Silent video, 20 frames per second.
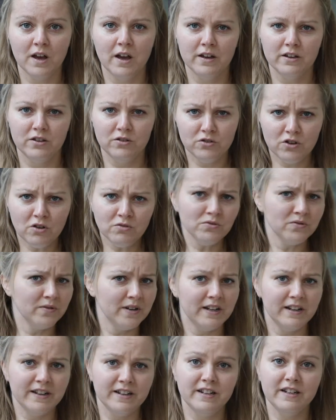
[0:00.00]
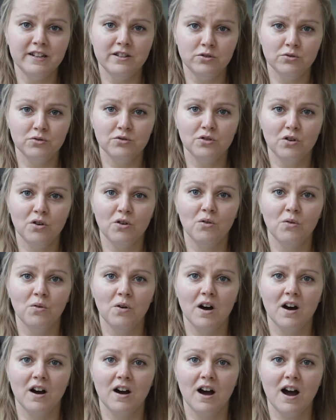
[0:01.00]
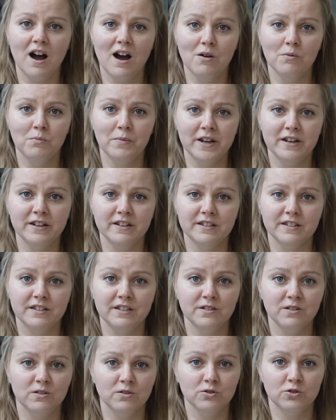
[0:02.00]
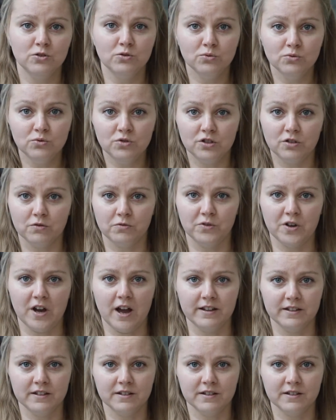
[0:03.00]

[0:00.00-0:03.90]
You don't really need to know how many single shoes you've got.